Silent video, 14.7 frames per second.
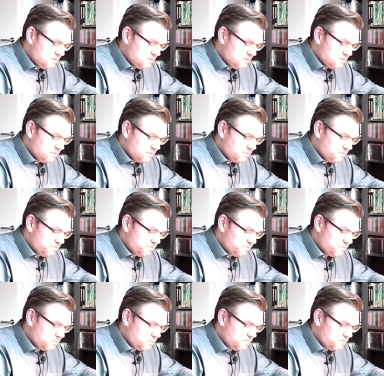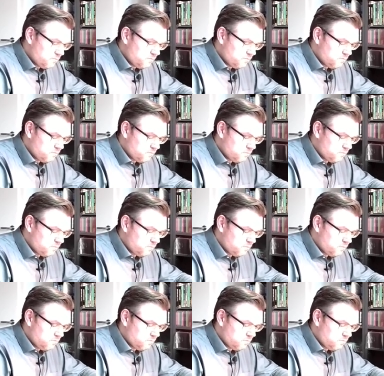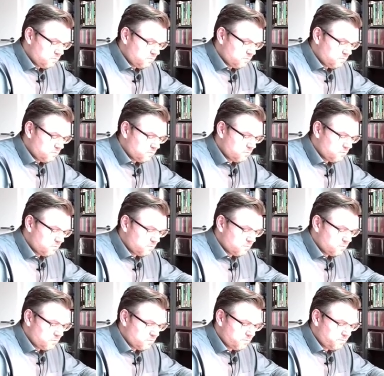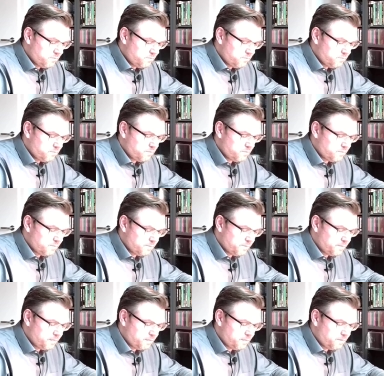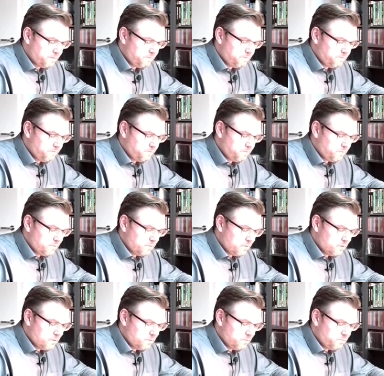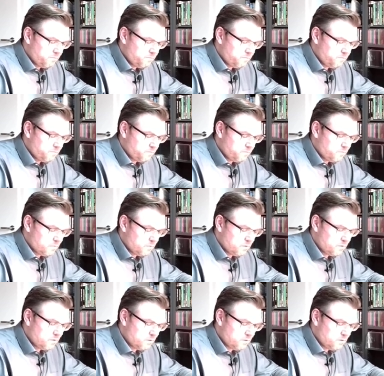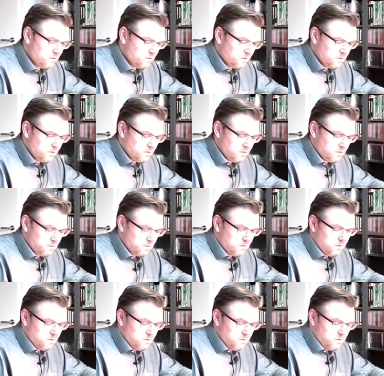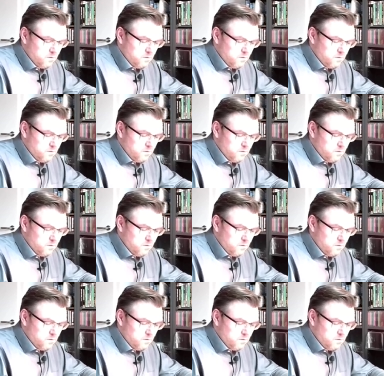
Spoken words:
Nothing is said.